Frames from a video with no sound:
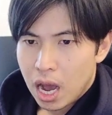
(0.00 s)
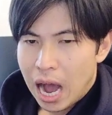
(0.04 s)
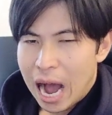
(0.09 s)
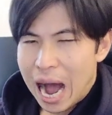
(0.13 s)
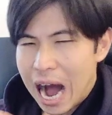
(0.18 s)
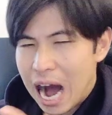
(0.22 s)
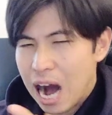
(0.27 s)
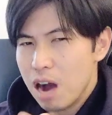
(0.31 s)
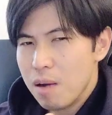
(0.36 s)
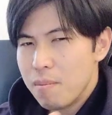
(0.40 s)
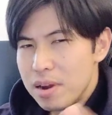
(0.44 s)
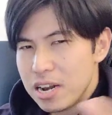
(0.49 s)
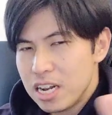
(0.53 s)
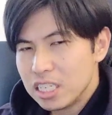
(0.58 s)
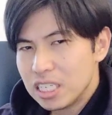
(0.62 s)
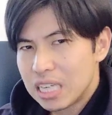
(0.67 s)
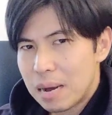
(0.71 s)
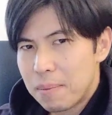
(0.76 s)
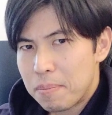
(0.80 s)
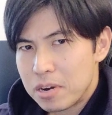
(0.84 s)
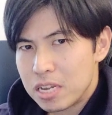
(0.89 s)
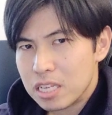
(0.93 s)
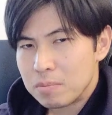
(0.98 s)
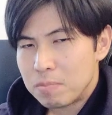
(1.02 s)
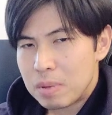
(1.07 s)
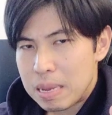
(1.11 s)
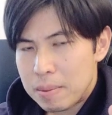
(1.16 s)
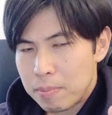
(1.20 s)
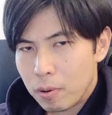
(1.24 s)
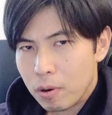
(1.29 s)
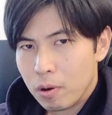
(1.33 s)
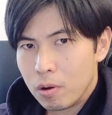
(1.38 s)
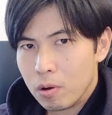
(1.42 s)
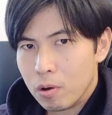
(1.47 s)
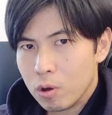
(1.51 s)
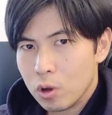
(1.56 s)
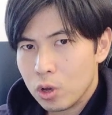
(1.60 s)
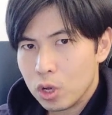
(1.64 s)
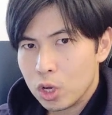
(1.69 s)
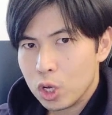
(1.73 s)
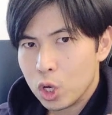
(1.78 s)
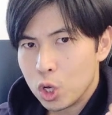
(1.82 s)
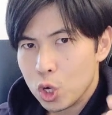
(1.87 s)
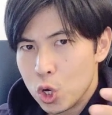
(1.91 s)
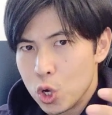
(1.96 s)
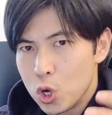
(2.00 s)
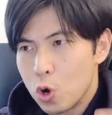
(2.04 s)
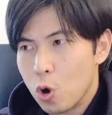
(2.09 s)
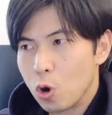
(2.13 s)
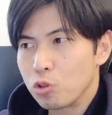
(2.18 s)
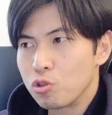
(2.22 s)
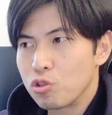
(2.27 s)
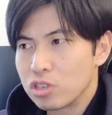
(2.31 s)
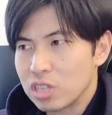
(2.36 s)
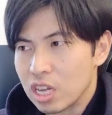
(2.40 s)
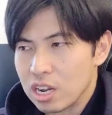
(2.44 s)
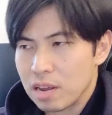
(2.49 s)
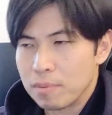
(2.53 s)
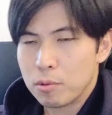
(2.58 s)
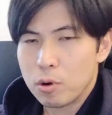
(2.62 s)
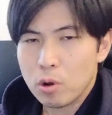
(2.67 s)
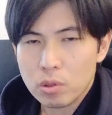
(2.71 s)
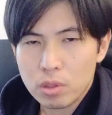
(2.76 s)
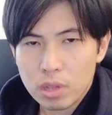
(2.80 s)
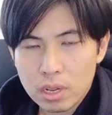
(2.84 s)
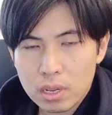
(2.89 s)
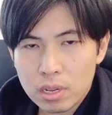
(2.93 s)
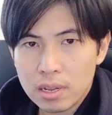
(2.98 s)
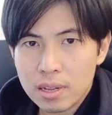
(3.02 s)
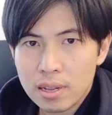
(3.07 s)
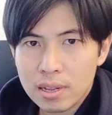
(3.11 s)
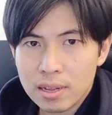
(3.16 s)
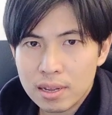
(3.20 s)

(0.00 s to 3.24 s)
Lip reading: How many Japanese people who go to study abroad then?